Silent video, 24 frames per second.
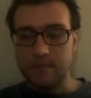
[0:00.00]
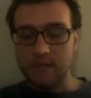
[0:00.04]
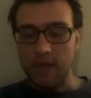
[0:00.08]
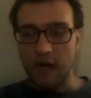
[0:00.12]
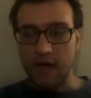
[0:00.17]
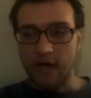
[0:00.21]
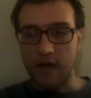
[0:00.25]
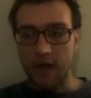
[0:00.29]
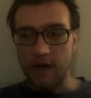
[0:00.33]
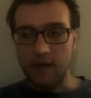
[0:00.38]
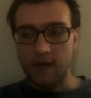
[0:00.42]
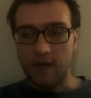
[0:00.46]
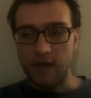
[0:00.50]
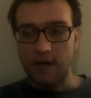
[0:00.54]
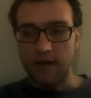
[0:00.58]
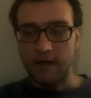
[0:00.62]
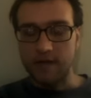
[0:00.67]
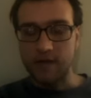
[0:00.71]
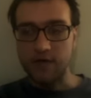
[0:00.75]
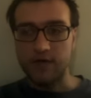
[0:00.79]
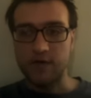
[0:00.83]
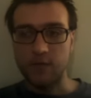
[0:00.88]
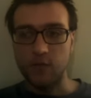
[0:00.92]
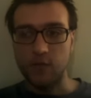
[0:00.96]
I kind of like
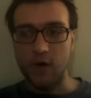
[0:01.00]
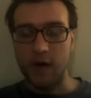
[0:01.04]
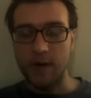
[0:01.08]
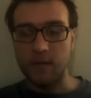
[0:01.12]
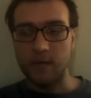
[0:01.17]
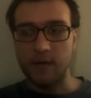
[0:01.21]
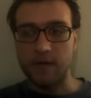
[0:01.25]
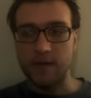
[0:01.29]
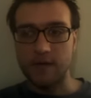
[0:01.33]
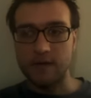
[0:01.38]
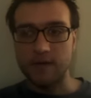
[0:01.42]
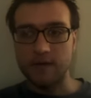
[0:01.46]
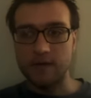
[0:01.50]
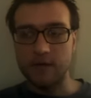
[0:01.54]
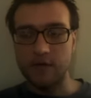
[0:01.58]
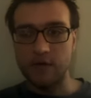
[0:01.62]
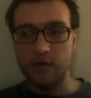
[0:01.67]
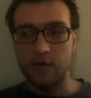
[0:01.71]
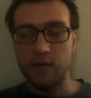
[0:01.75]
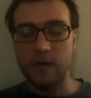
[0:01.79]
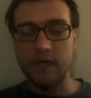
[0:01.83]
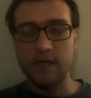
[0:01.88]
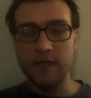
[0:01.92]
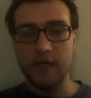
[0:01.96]
just rambling
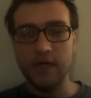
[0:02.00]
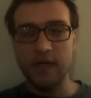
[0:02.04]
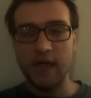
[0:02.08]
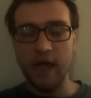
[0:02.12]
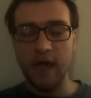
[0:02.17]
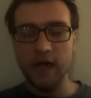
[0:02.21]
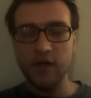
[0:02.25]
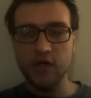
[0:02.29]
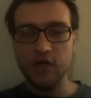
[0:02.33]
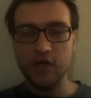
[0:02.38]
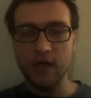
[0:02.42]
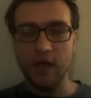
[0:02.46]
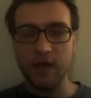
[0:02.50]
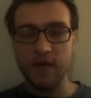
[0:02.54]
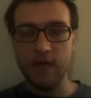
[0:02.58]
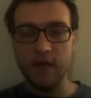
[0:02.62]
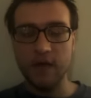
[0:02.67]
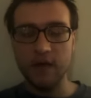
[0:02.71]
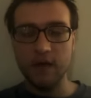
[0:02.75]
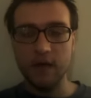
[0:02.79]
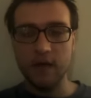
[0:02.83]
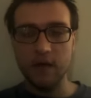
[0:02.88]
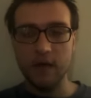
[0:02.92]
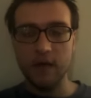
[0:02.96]
too because it actually I
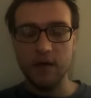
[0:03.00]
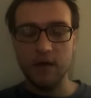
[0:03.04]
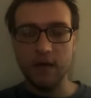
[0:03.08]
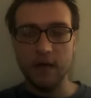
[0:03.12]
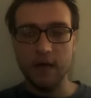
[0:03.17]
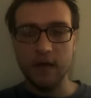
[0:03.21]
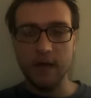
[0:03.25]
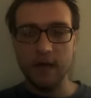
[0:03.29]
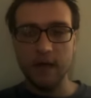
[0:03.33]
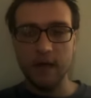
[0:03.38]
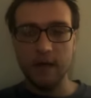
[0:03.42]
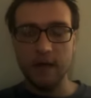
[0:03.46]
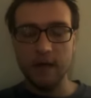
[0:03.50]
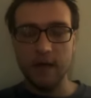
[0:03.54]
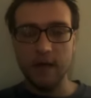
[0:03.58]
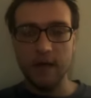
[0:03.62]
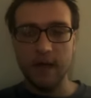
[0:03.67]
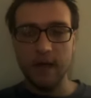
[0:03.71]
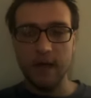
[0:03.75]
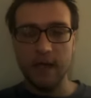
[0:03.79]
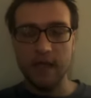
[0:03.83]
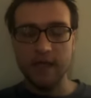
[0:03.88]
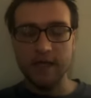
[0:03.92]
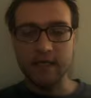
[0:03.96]
think
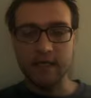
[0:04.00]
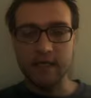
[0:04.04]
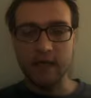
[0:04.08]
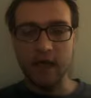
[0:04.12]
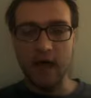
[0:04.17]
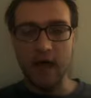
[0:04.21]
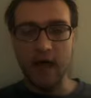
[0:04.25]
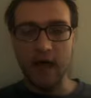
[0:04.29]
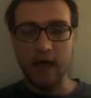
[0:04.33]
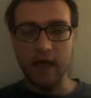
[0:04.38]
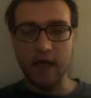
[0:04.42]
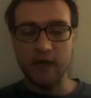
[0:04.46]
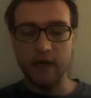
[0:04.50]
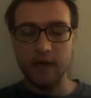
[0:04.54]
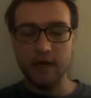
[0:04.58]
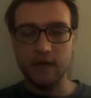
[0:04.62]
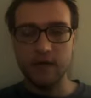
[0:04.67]
it's not